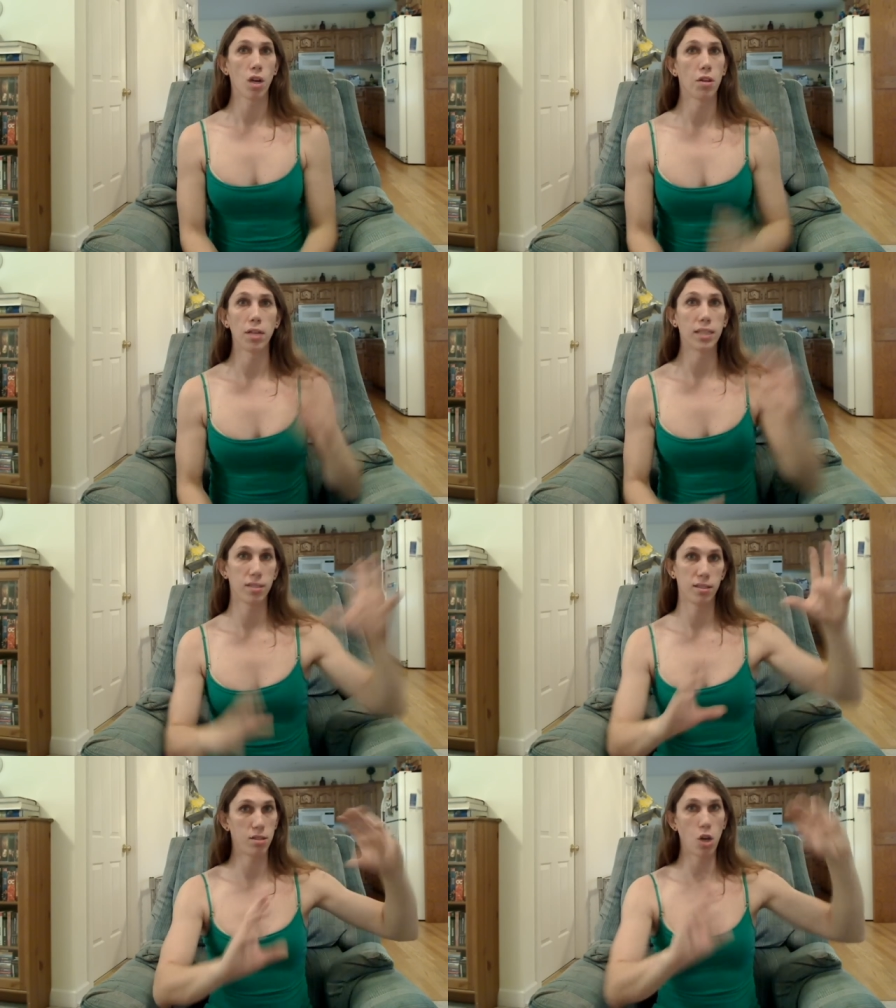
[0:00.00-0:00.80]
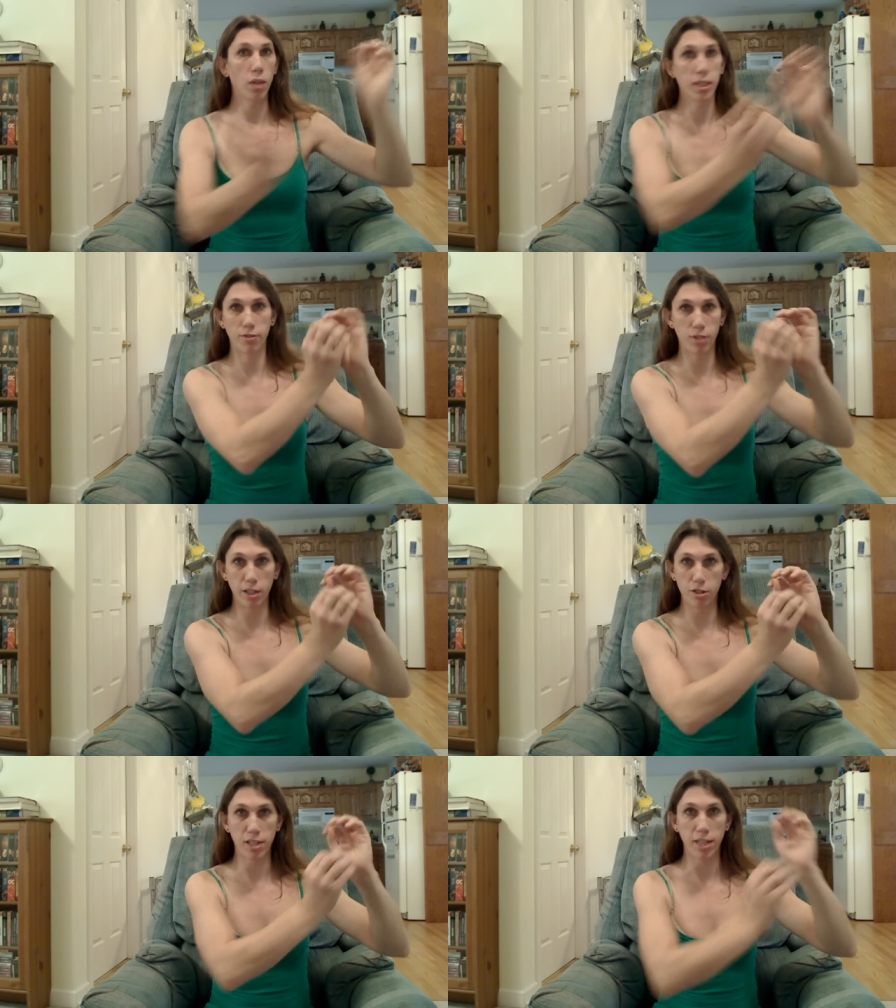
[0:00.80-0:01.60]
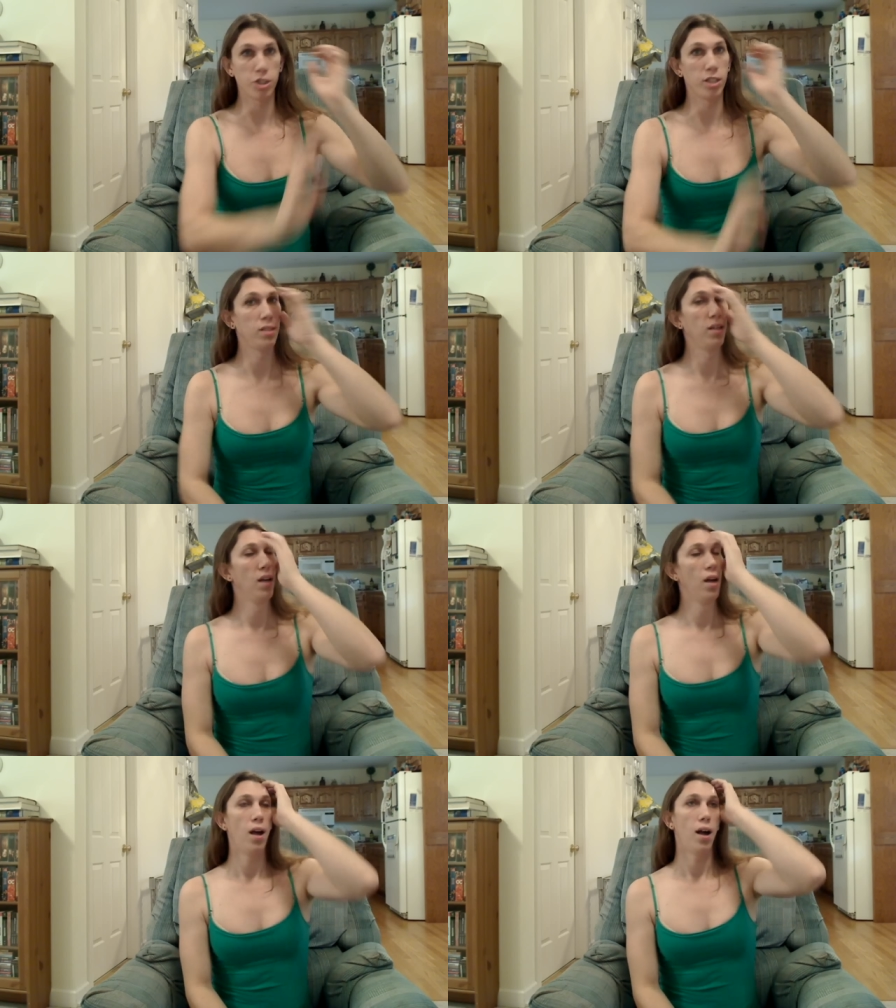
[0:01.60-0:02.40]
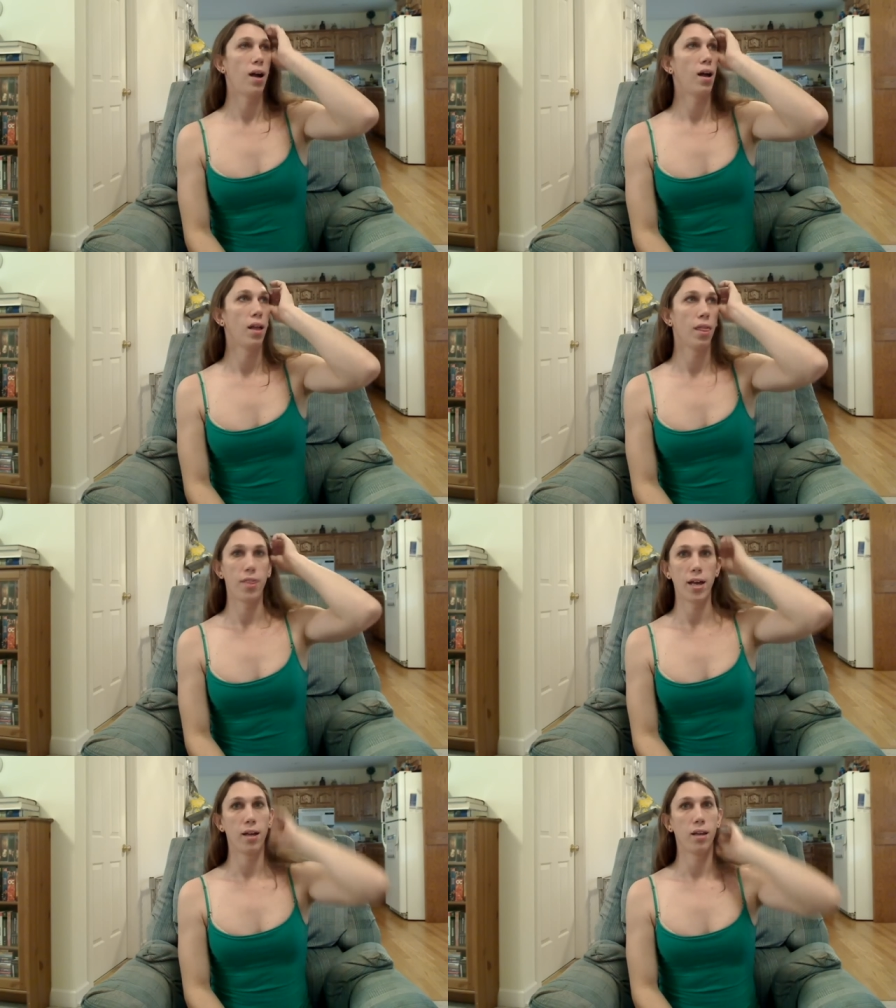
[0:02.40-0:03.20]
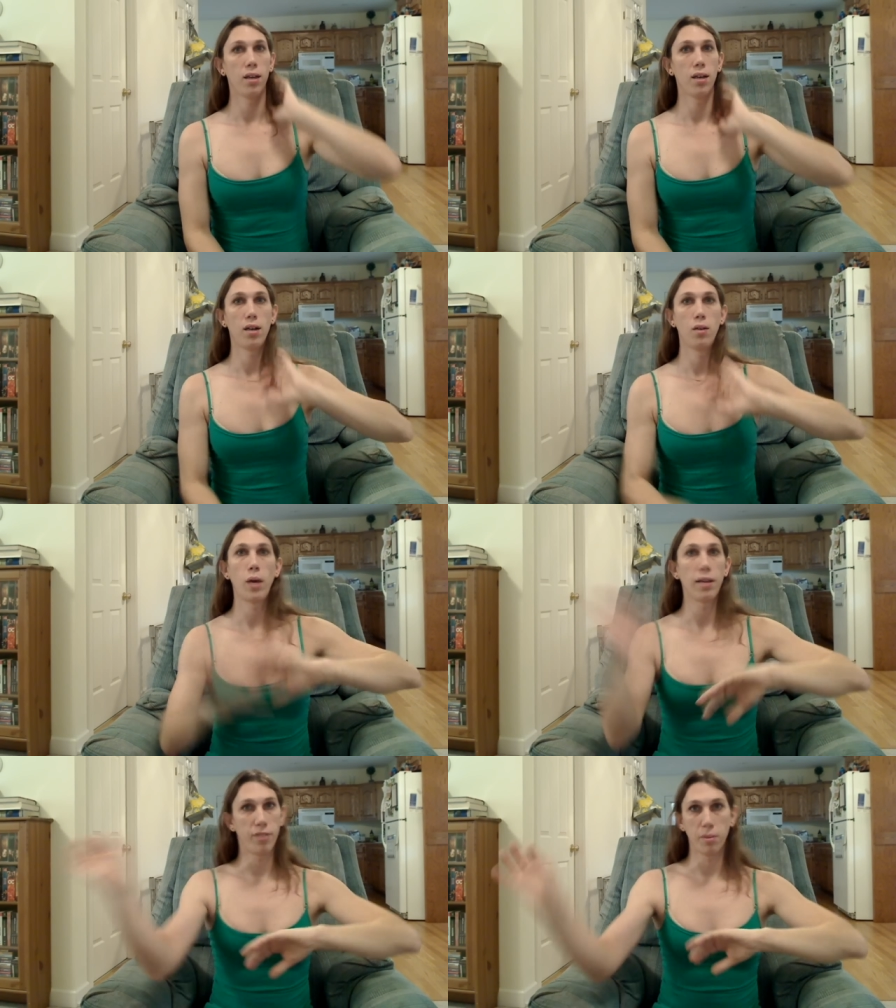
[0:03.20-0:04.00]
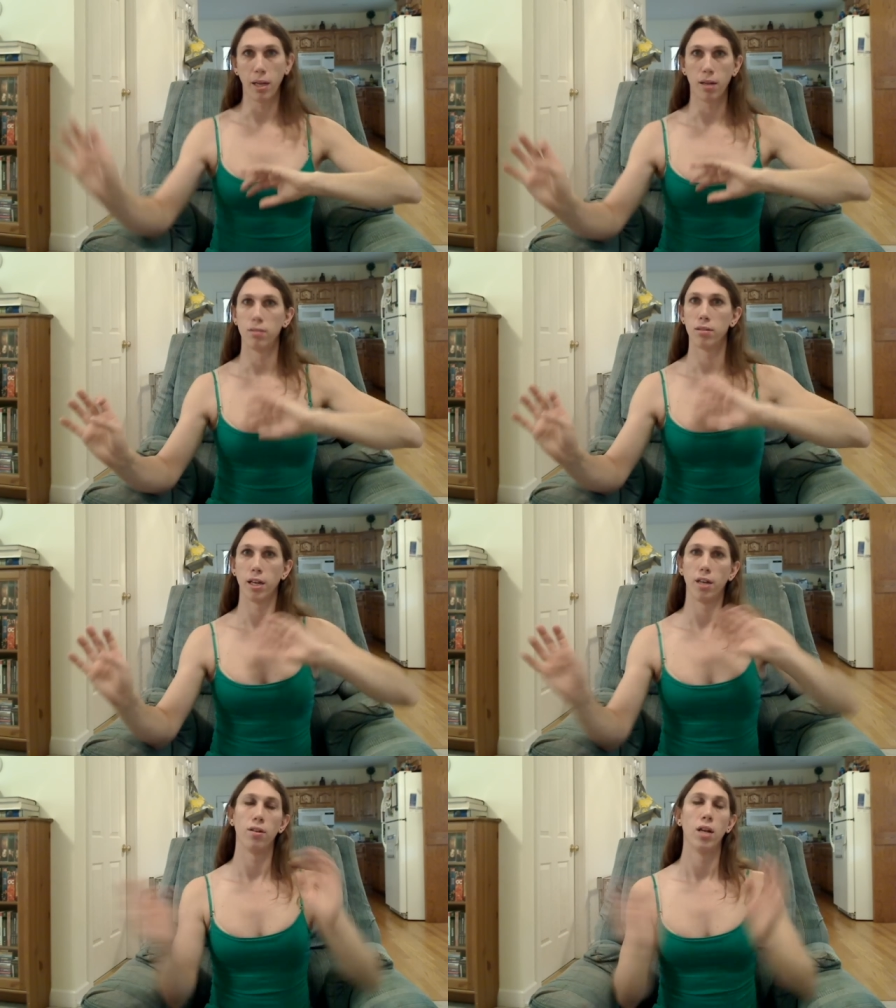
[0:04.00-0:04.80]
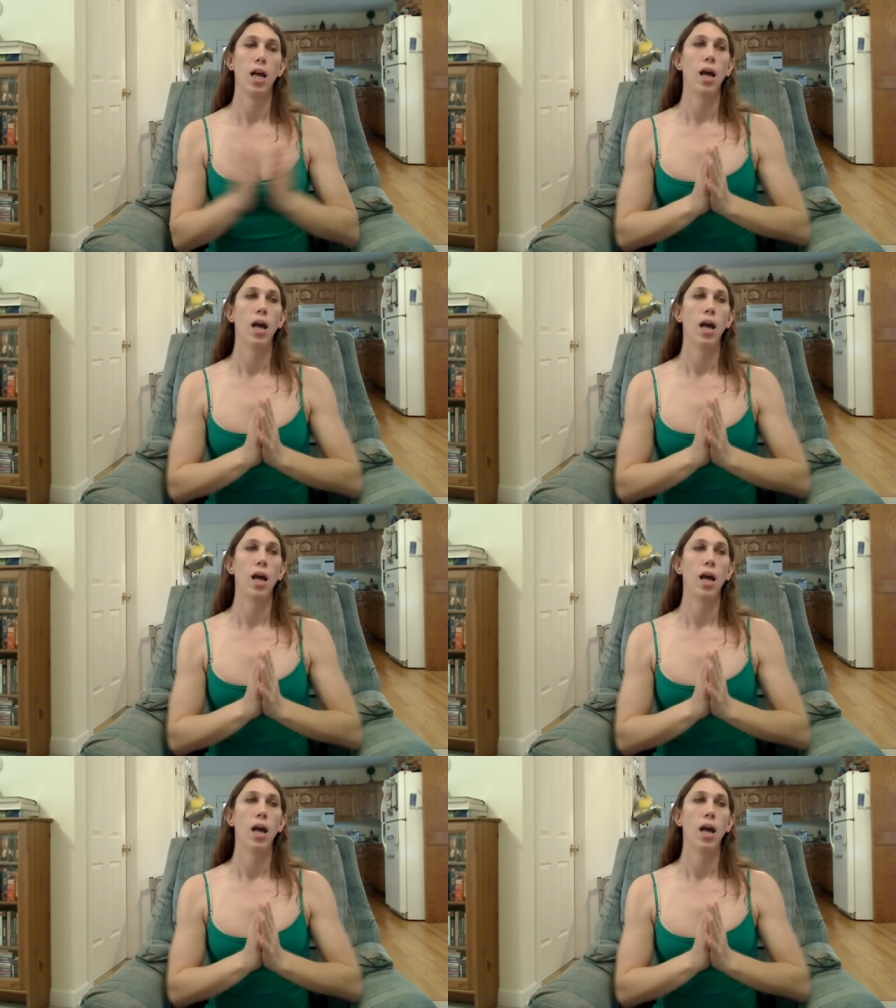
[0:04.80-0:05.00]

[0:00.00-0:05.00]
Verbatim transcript: although that's a totally different intersection than white female, you know.